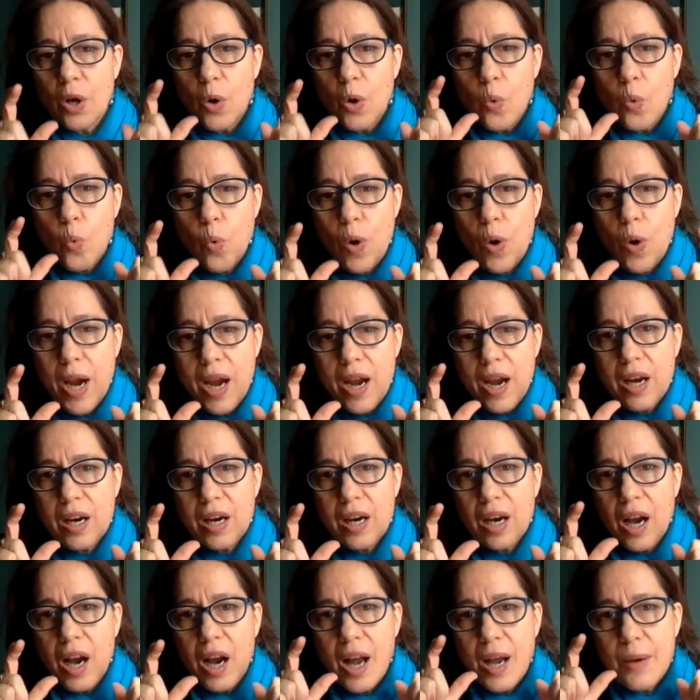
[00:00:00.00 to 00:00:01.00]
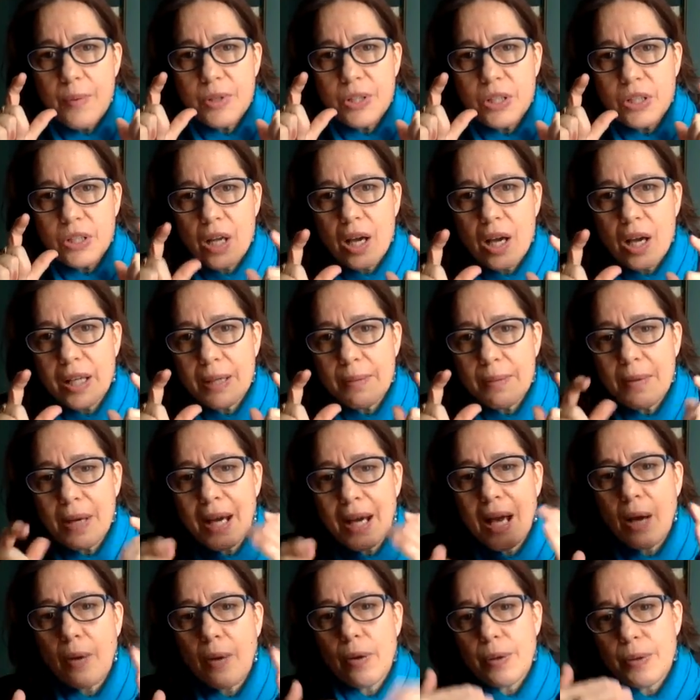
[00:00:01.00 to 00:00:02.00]
where I was talking about
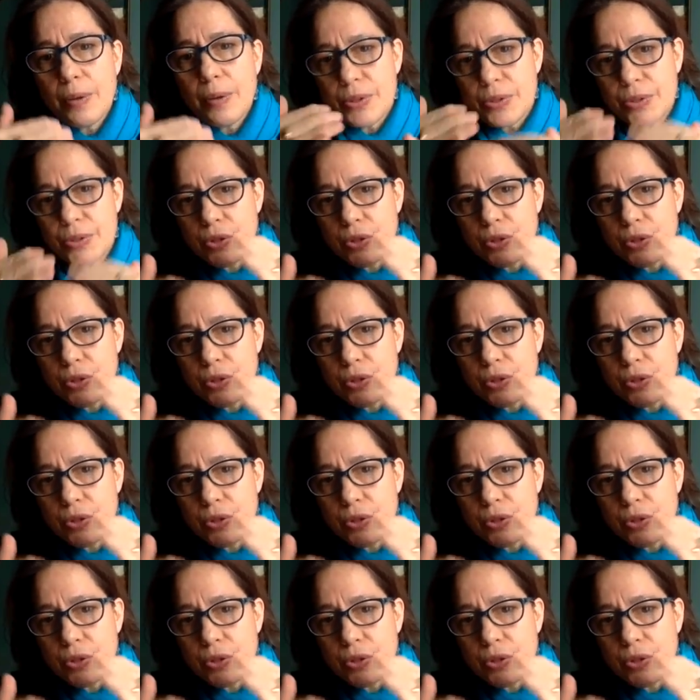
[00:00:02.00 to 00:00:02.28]
how I was